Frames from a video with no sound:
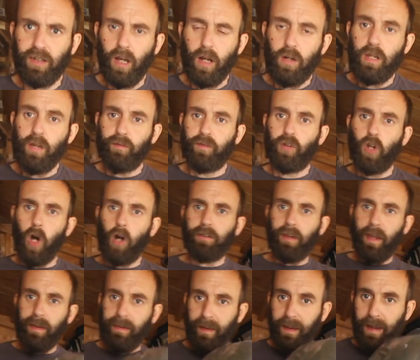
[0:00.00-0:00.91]
So you've got
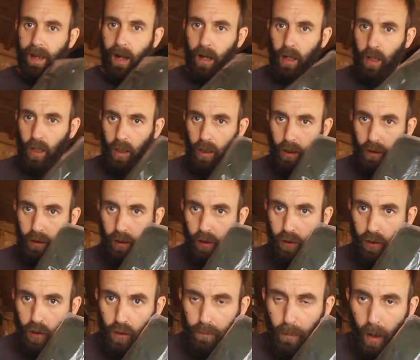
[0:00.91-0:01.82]

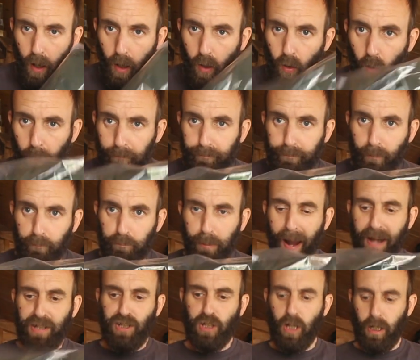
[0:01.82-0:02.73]
the Lumo
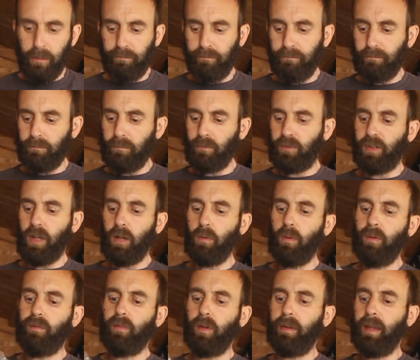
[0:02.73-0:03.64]
Basher, so
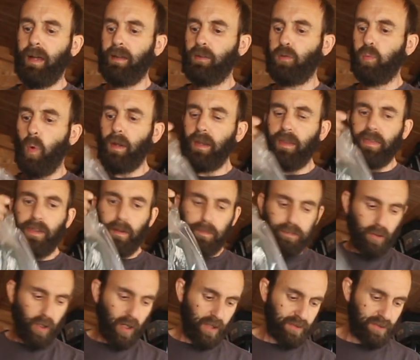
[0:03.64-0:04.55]
we've got, that's one of the
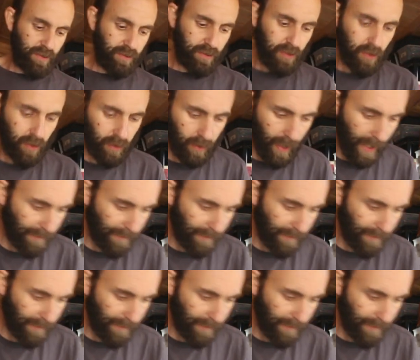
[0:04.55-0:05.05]
prizes you can